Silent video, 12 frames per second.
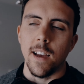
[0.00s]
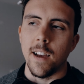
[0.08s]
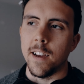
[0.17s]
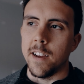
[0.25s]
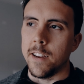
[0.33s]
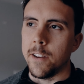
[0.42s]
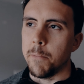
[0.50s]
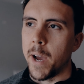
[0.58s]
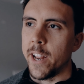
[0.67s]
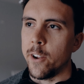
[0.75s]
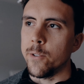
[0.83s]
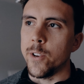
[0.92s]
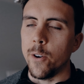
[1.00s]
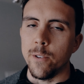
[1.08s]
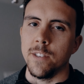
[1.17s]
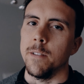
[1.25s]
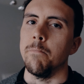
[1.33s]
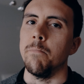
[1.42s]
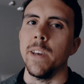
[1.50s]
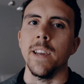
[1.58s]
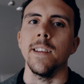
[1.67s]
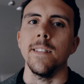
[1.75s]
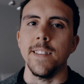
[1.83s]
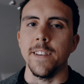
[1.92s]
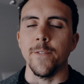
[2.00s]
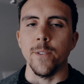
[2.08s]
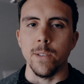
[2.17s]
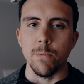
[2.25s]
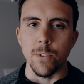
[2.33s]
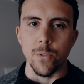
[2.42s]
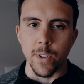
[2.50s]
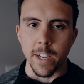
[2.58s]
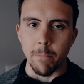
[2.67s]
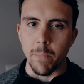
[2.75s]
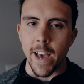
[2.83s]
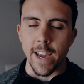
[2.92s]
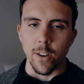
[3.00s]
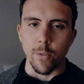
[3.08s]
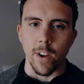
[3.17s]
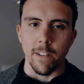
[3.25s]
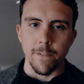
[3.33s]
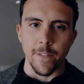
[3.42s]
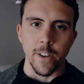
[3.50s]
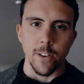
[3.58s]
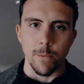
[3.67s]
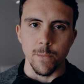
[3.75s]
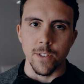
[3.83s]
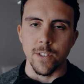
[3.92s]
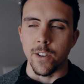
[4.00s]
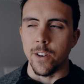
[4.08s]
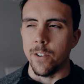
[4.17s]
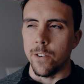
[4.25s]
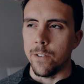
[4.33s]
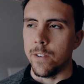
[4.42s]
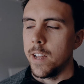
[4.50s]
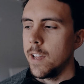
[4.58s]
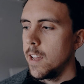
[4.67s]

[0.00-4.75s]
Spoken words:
I don't notice a big difference between black and white films, so